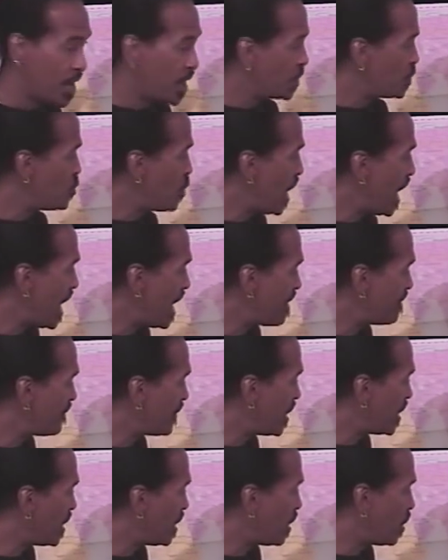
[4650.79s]
You have
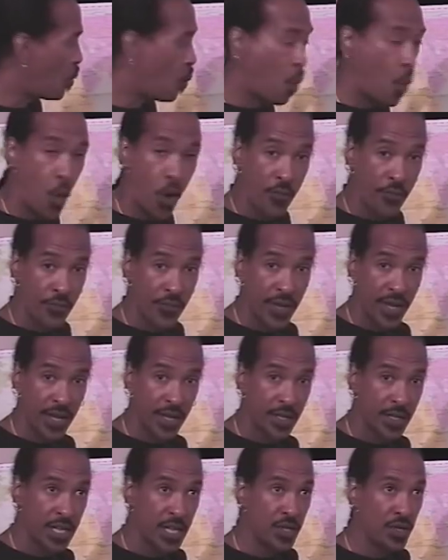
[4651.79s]
uh,
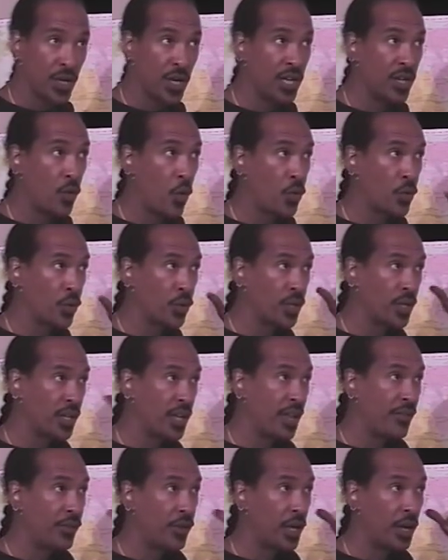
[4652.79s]
warfare in, in, on, on the
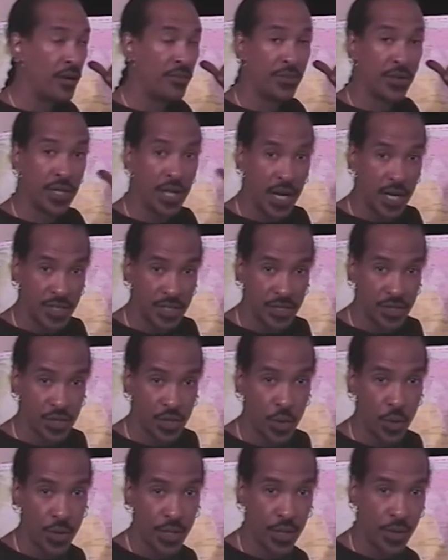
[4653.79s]
level of guns
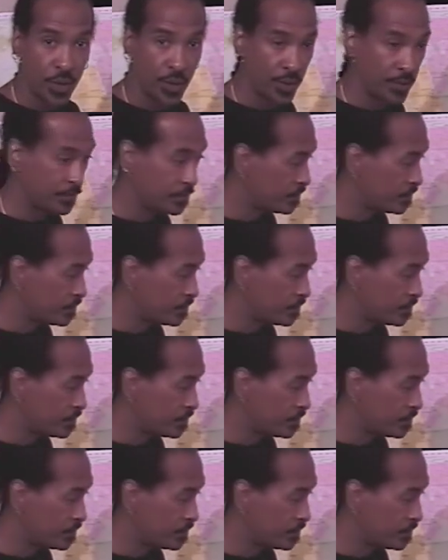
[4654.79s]
going on.